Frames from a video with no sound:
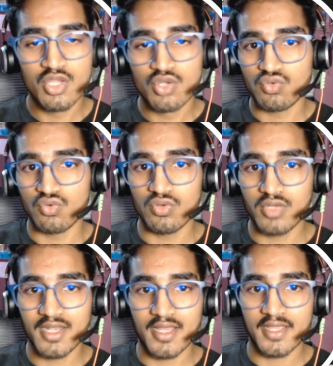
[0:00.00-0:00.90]
to
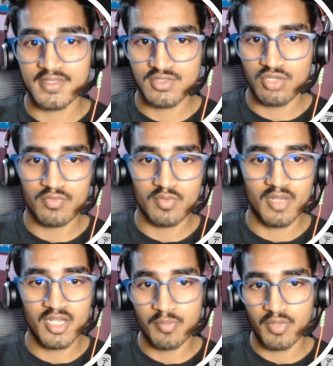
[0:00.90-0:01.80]
get access of
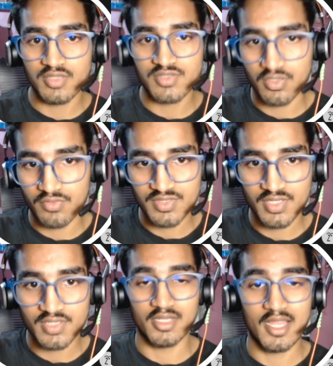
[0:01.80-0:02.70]
multiple
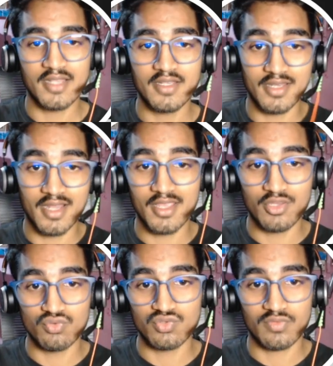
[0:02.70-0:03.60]
services and deny
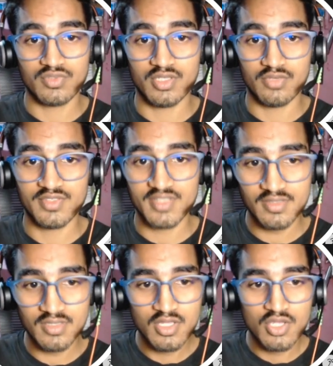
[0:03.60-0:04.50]
use of
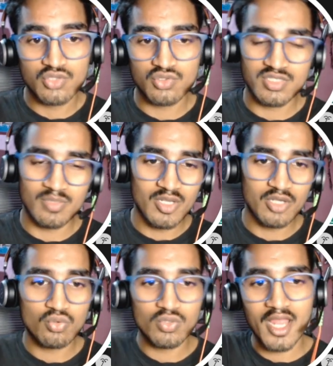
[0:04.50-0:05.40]
services. So similar
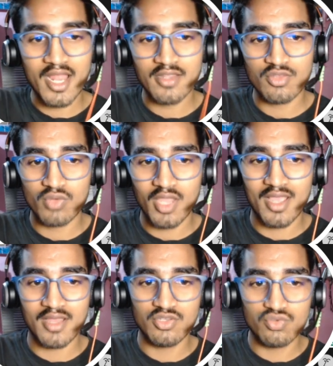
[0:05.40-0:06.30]
to that, you
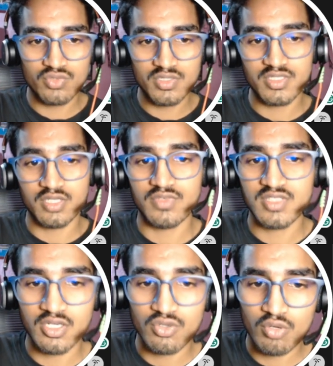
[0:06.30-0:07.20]
can use the service
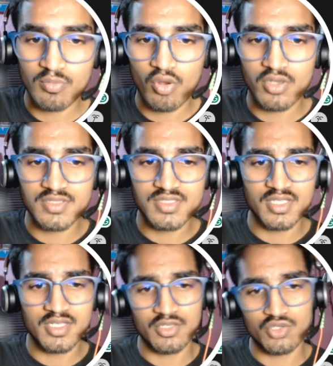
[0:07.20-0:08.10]
control
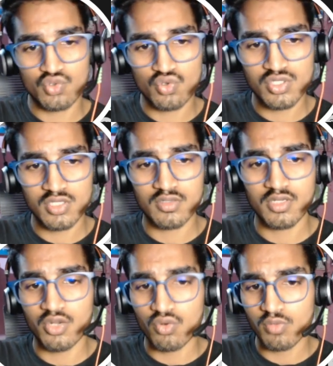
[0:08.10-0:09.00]
policy, resource
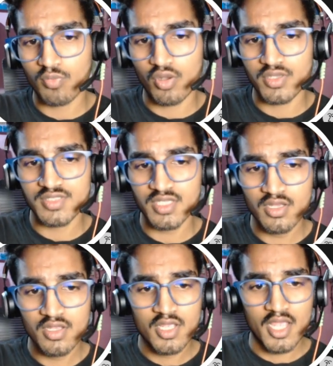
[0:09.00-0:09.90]
control policy,
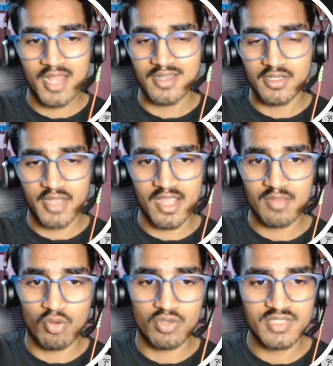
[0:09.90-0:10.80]
and the tag
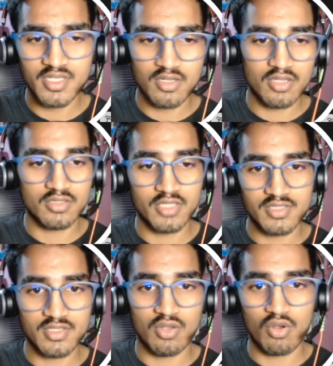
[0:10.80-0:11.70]
policy. And there
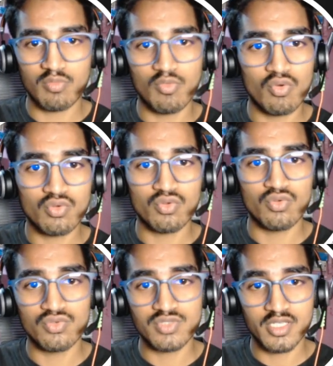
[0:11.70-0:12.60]
is a lot more to
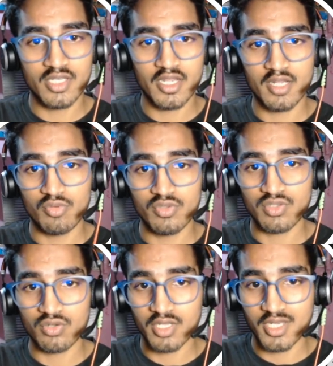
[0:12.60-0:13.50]
use in AWS
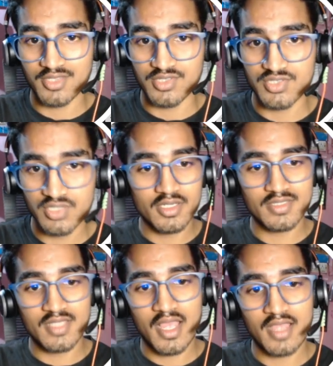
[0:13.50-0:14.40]
organization.
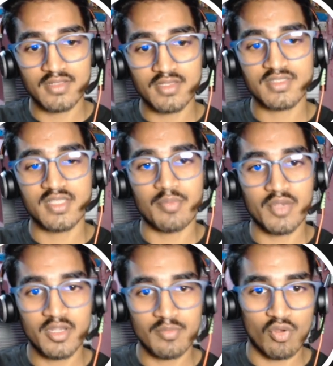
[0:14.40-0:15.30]
This has a
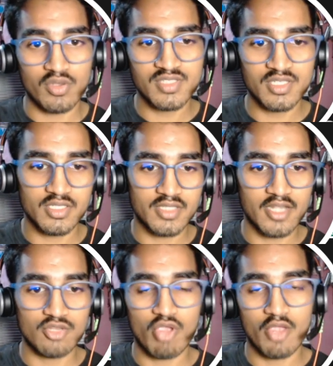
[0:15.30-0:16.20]
separate policy
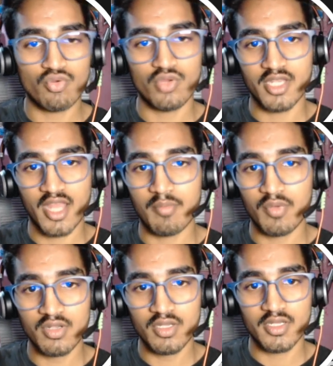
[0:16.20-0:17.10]
that you have to
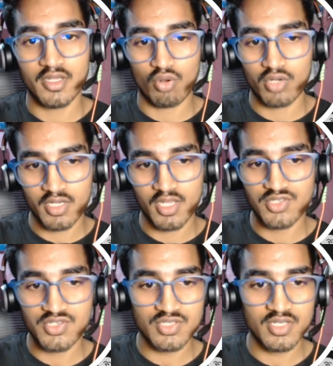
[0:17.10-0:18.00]
enable in an
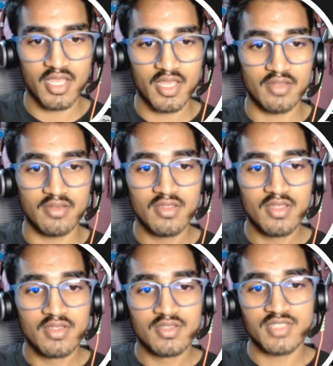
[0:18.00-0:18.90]
organization. And
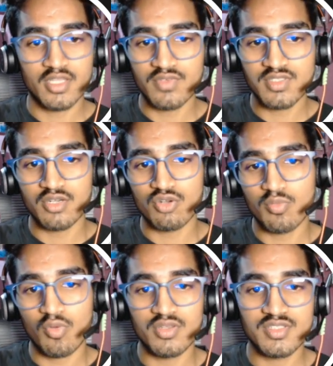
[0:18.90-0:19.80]
service control
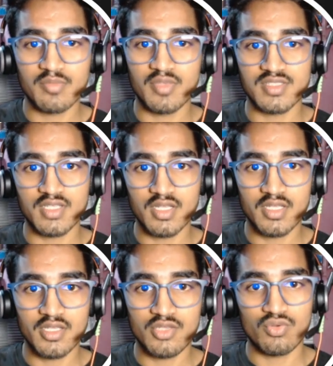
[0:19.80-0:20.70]
policy,
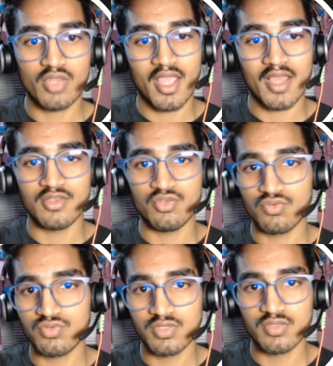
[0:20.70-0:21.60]
basically you can
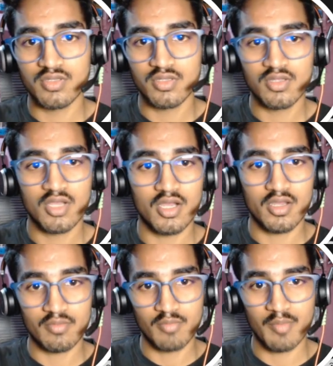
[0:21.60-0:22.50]
use
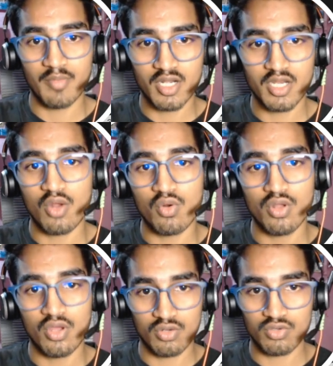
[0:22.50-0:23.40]
a member account
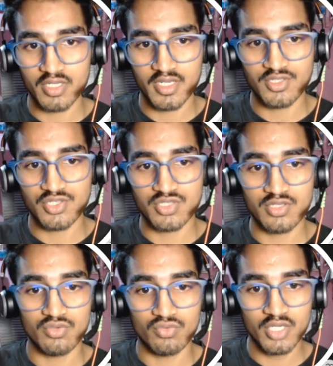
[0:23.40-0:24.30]
or
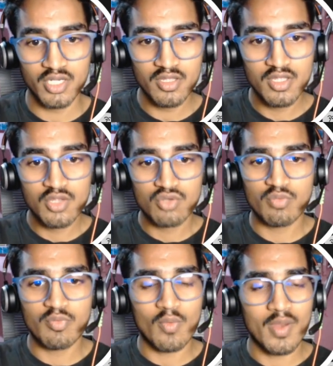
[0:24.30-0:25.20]
organization unit to
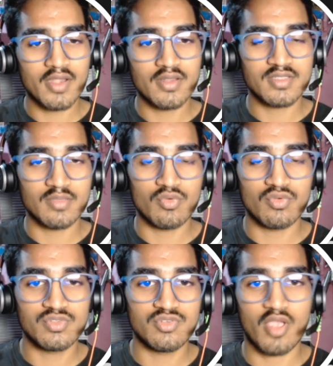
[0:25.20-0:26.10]
provide,
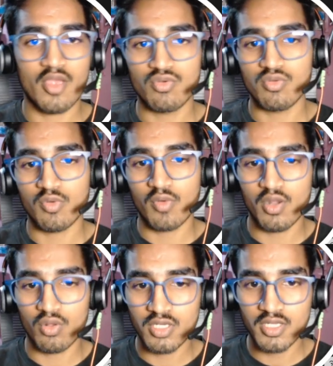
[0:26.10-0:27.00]
suppose you have to provide
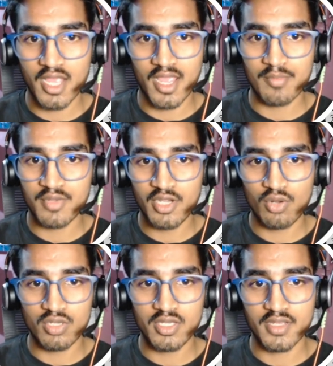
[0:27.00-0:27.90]
only IAM read
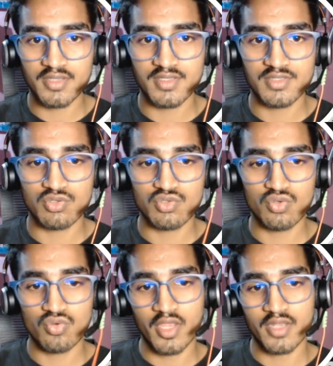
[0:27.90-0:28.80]
only access, so
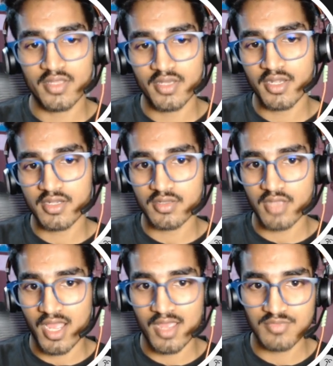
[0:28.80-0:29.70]
you can create a
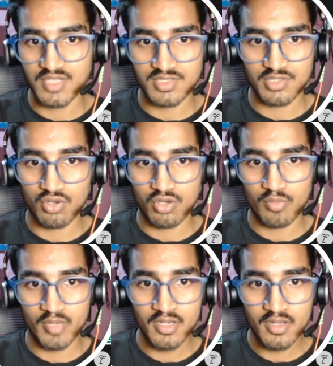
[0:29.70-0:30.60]
IAM JSON document